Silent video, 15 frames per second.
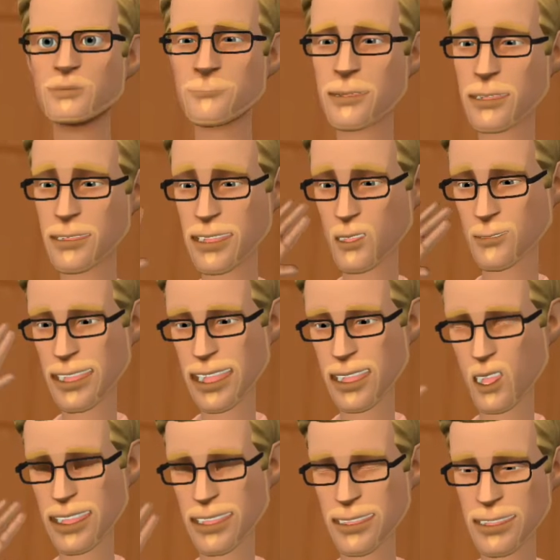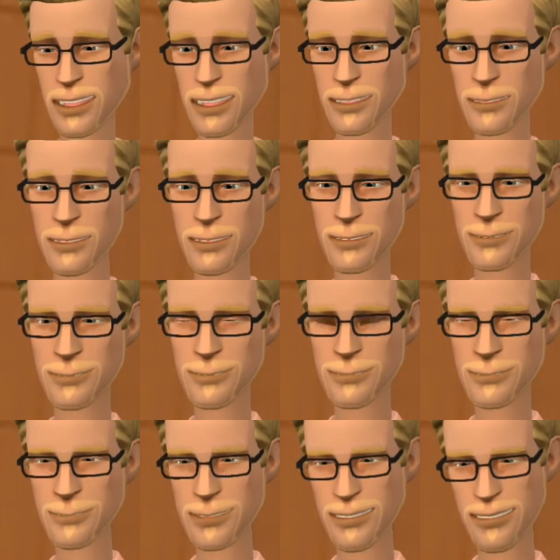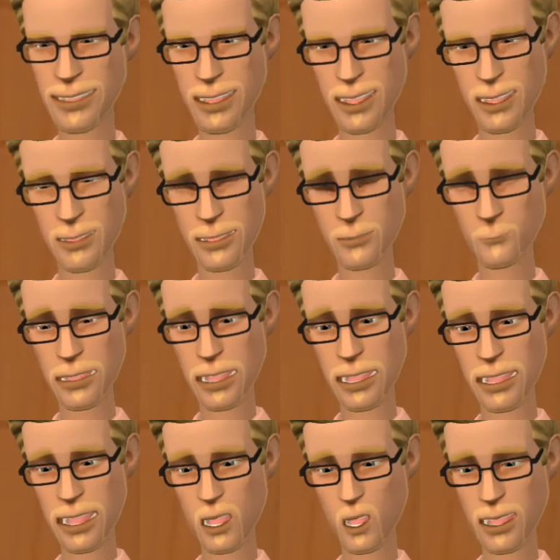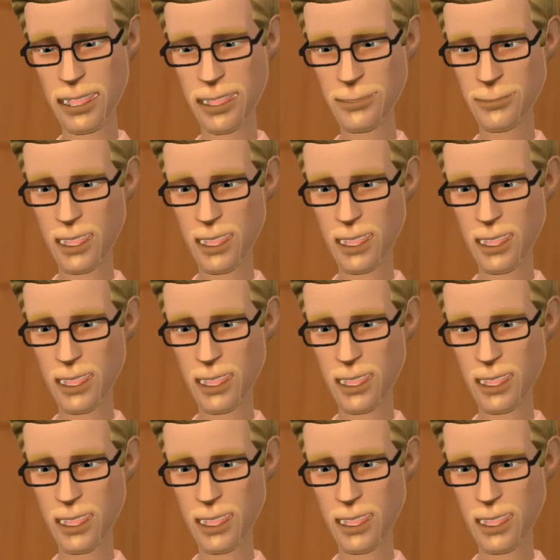Nice to meet you at last. I've heard so many stories